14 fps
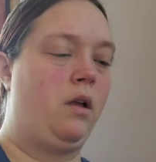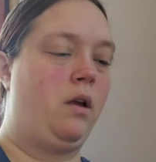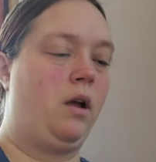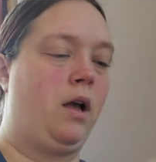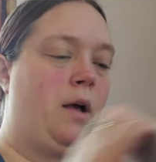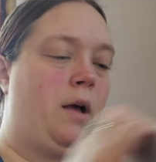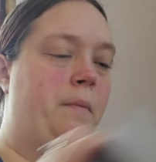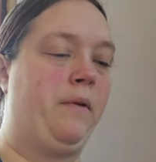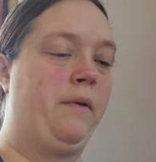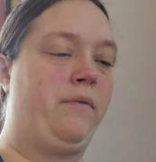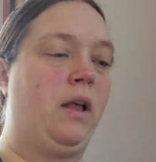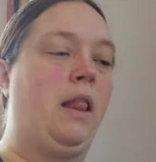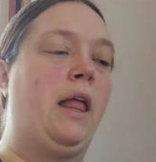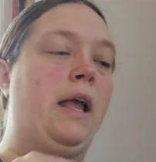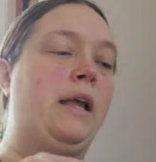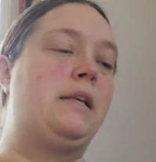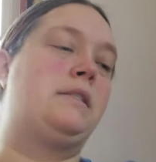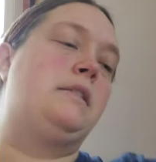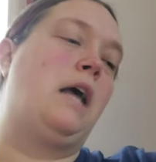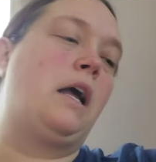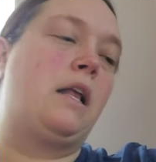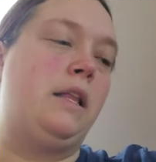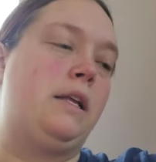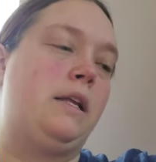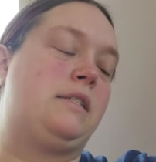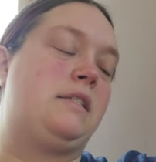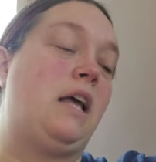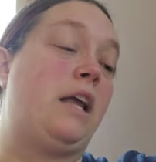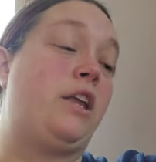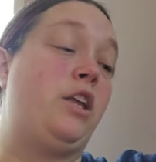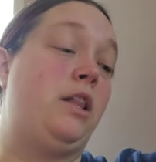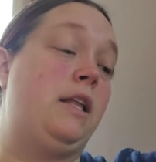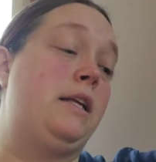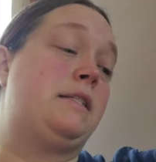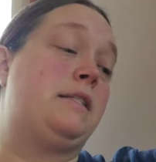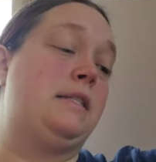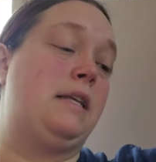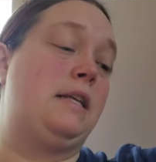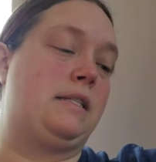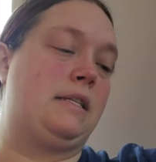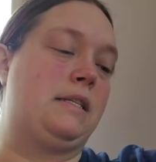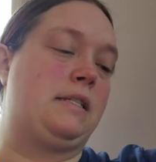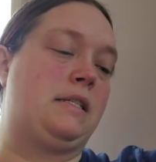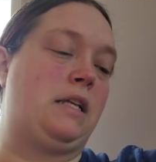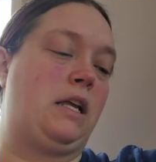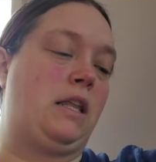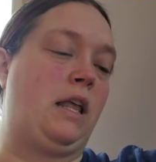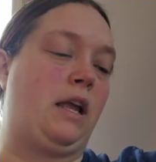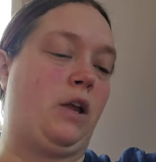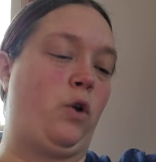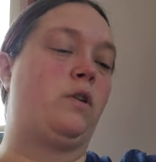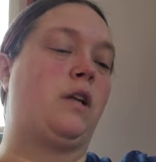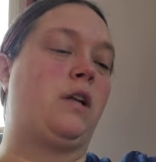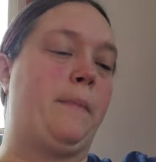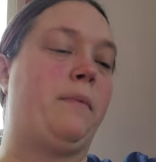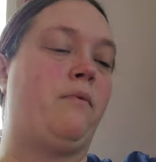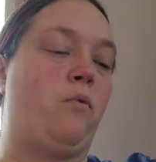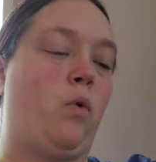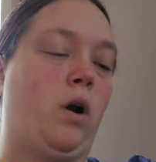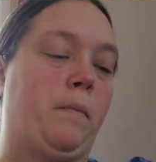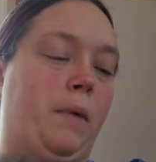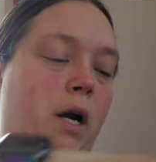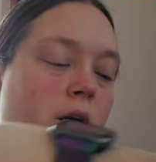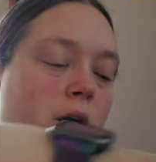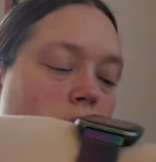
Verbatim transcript: Um, if you like succul succulents, this is like your type of warmer.